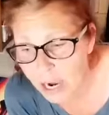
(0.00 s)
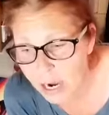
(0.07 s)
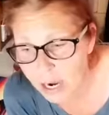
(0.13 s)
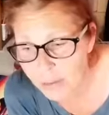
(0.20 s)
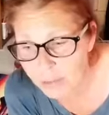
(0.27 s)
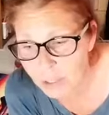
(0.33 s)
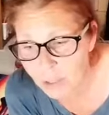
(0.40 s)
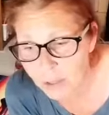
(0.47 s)

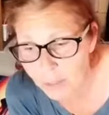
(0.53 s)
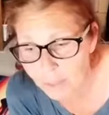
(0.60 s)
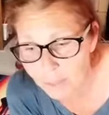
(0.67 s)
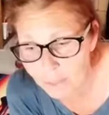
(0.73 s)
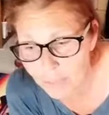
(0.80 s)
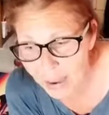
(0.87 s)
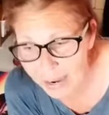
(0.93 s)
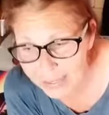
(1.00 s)
Um, so the
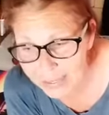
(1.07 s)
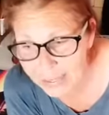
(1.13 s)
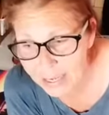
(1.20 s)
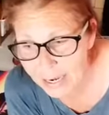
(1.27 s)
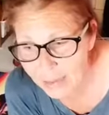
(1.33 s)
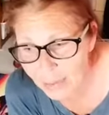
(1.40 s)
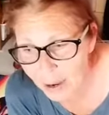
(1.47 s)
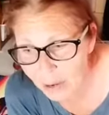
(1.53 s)
best
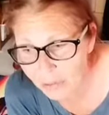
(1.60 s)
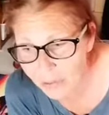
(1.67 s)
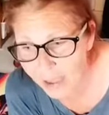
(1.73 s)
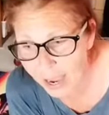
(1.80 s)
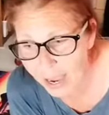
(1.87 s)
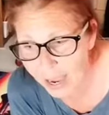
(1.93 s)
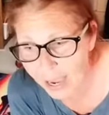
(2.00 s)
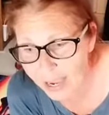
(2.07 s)
thing about
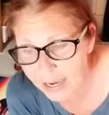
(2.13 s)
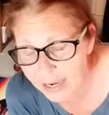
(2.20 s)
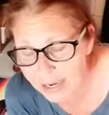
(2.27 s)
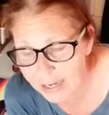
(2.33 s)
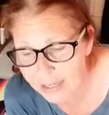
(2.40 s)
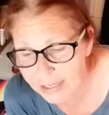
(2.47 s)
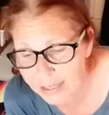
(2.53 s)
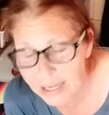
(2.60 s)
that
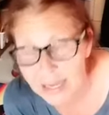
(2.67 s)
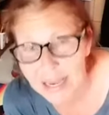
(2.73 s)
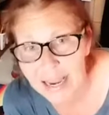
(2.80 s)
is,